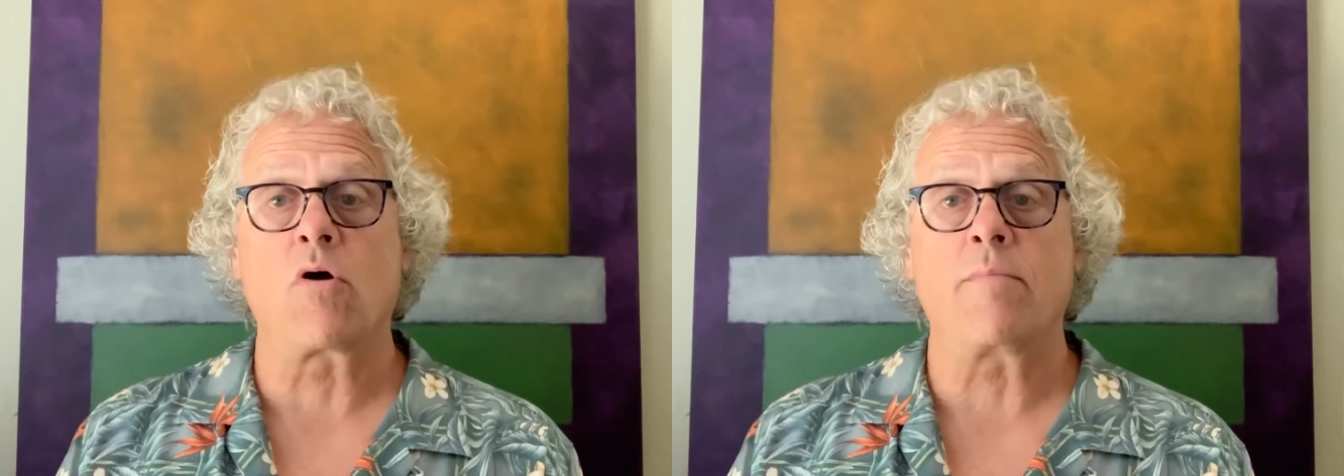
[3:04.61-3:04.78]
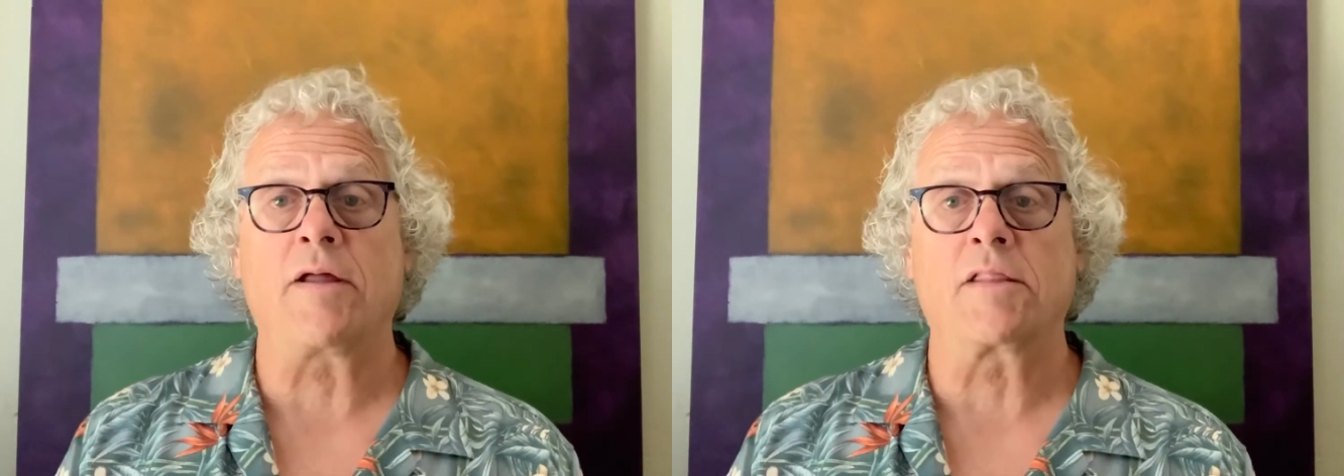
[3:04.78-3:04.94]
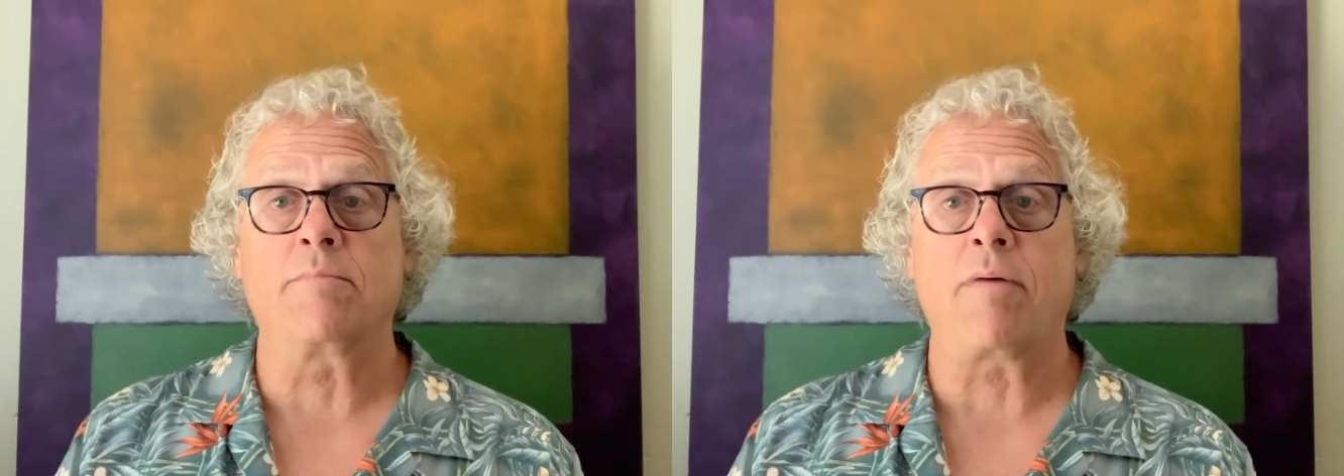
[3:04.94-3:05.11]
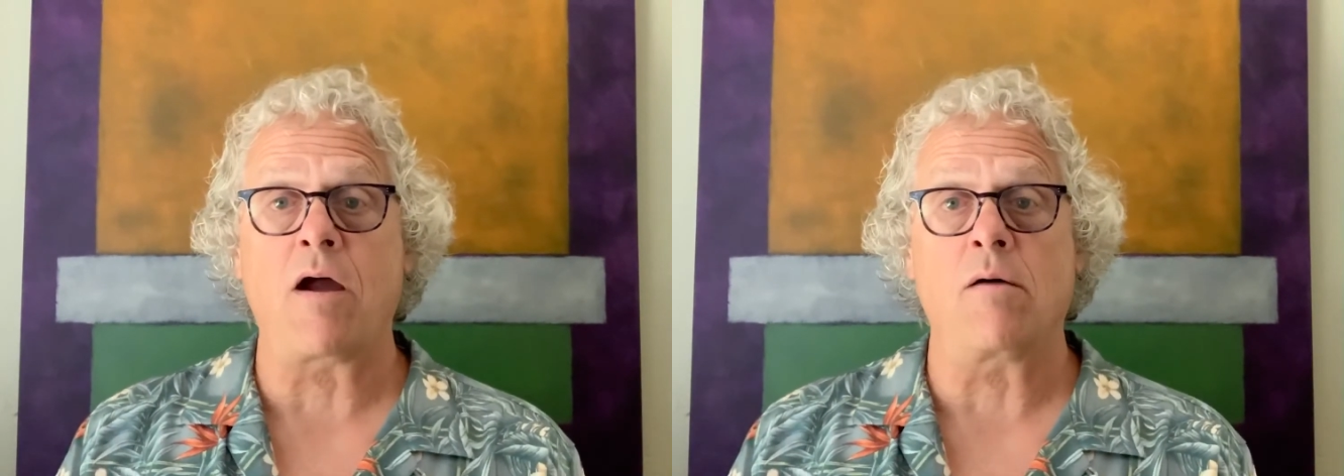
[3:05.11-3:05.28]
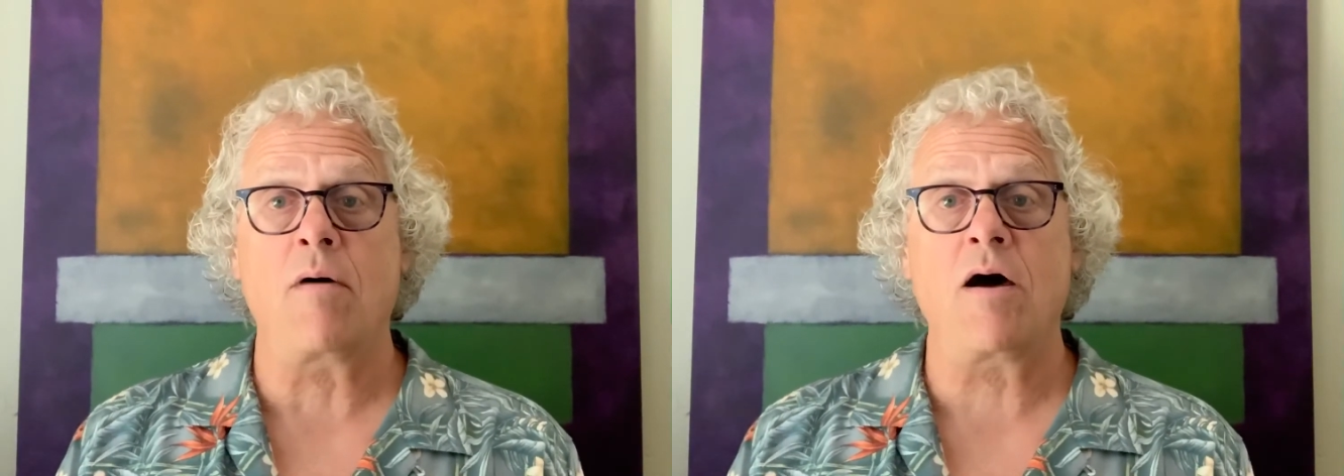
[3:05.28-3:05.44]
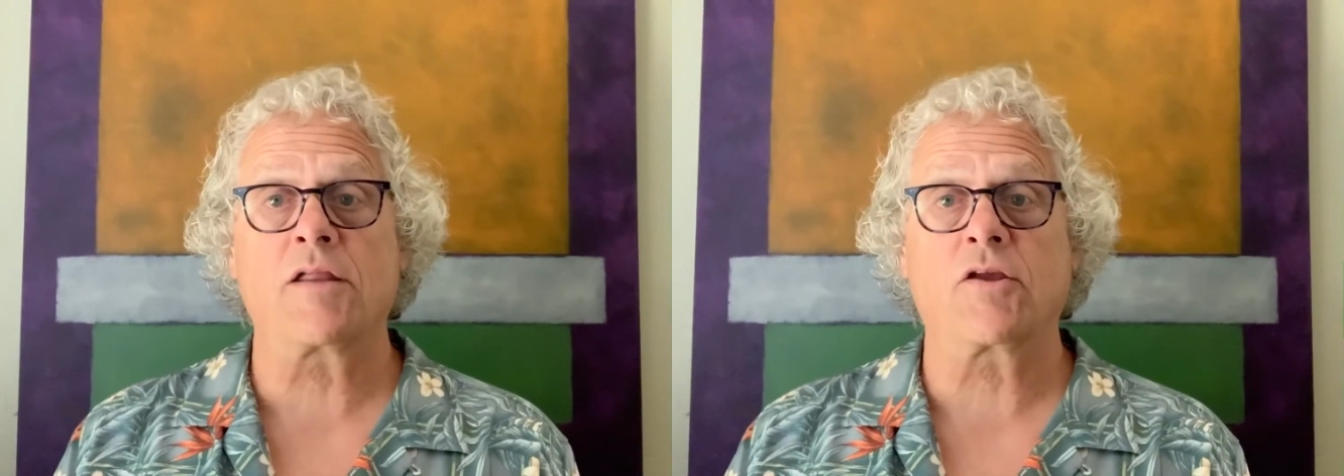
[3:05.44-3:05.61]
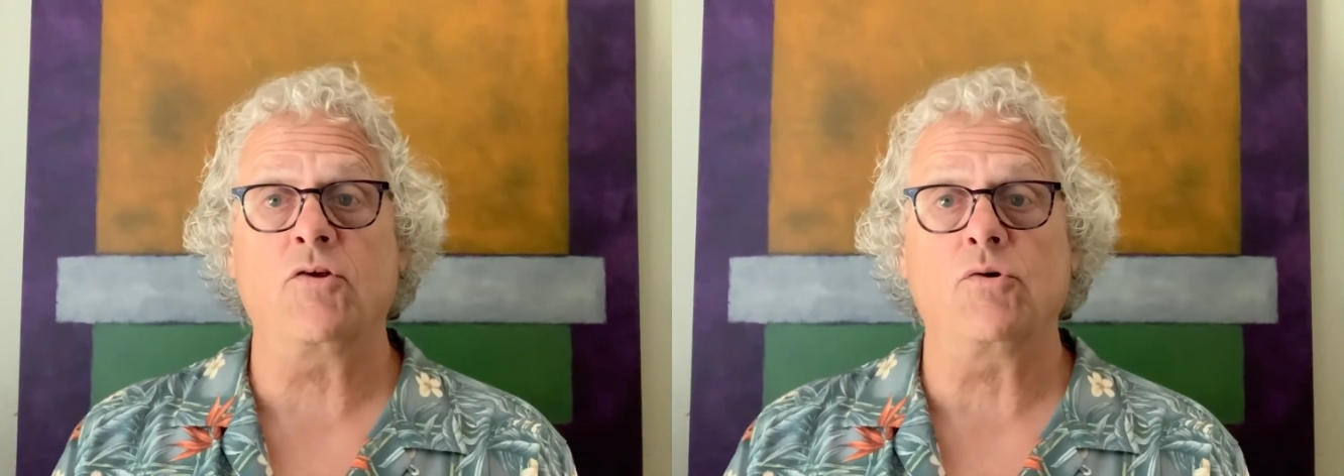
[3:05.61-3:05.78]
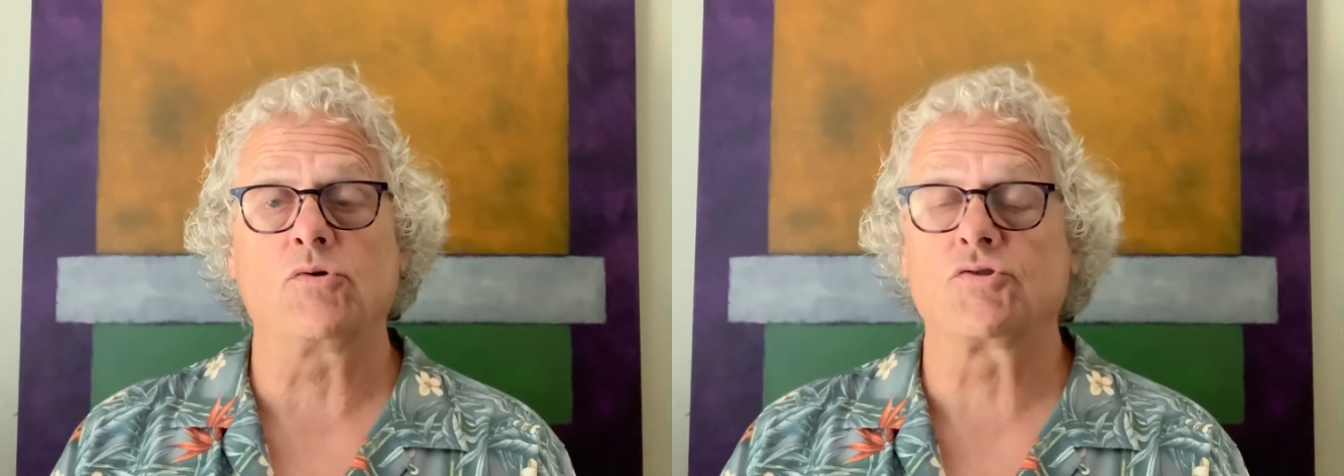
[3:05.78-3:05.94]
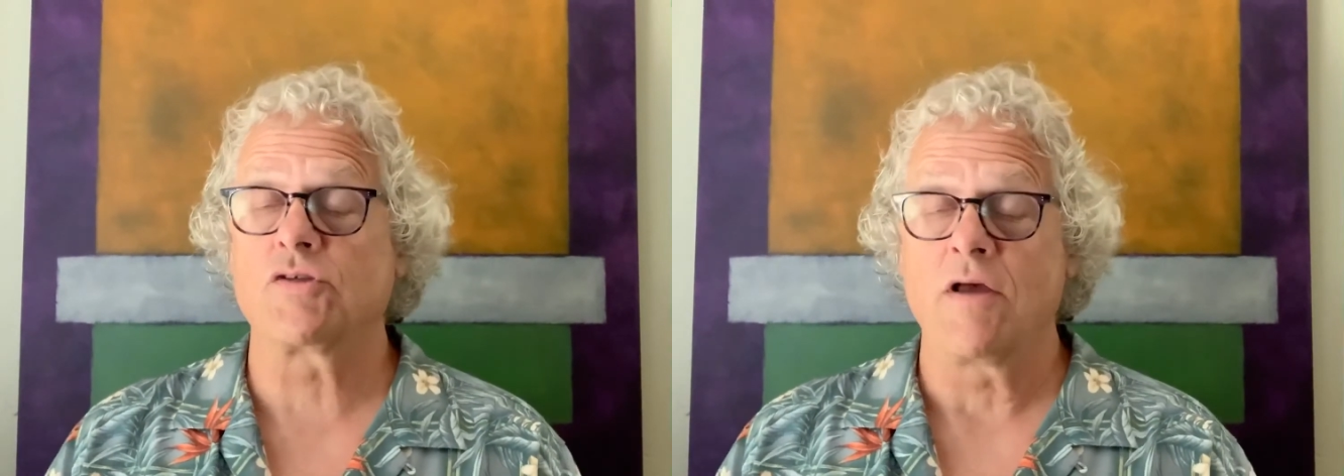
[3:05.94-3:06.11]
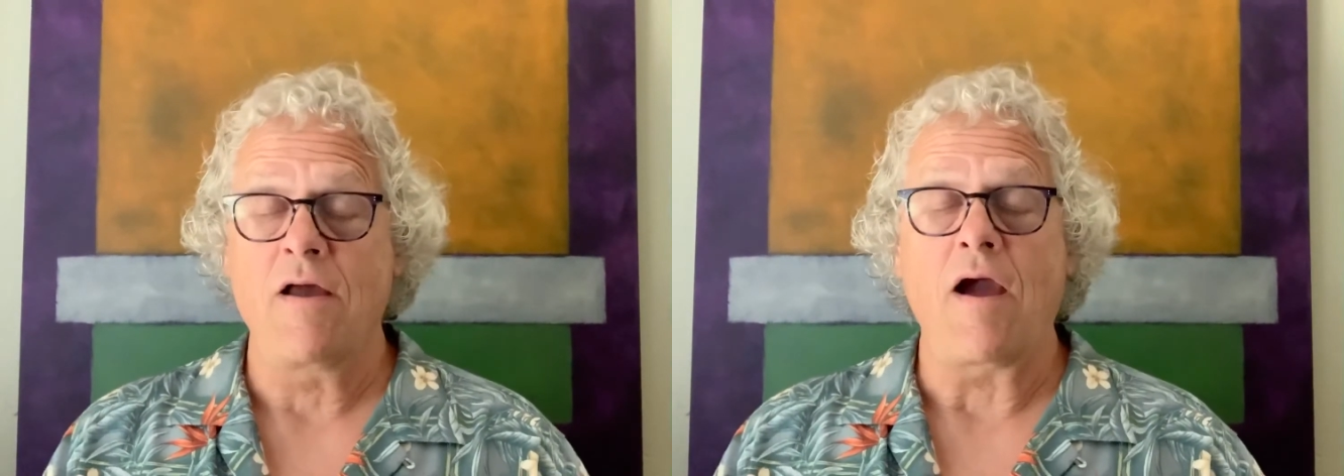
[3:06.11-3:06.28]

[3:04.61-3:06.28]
about the biomolecules,